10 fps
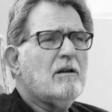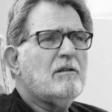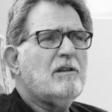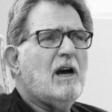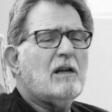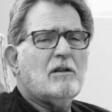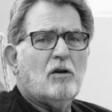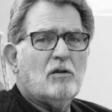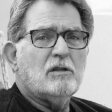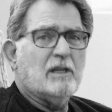not
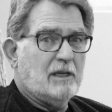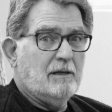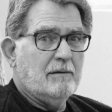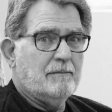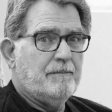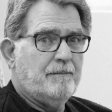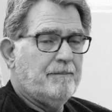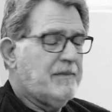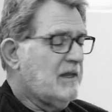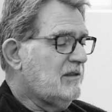only
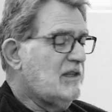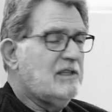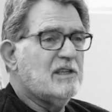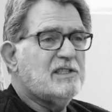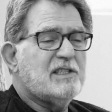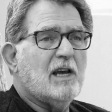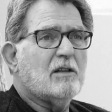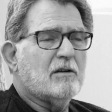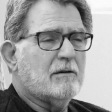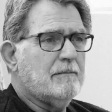did the
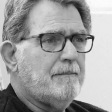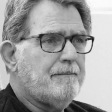seller